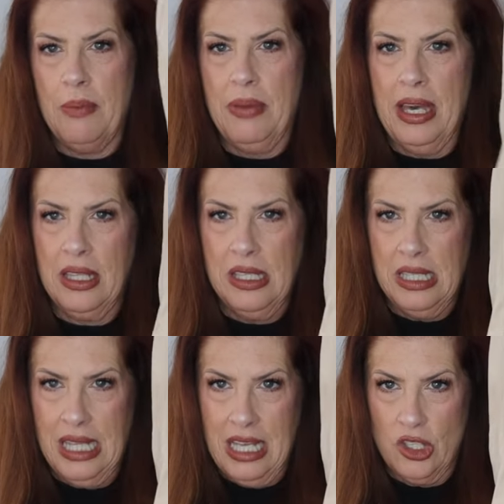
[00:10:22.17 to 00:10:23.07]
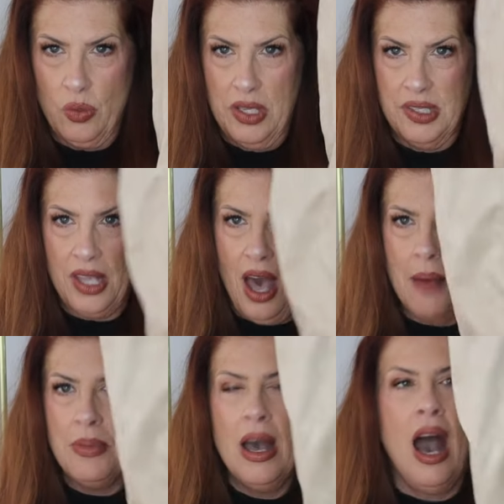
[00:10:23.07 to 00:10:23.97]
picked these ones
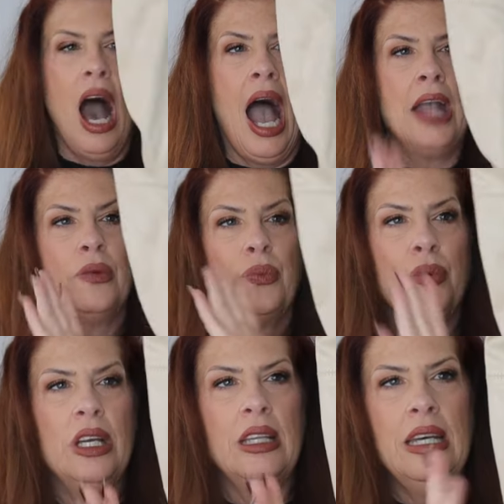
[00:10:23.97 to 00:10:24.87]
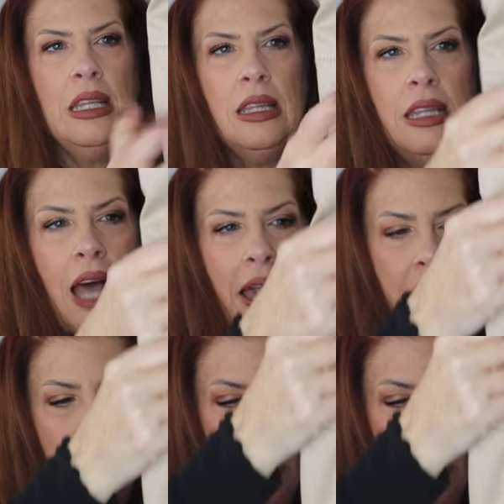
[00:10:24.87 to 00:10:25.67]
up. I really like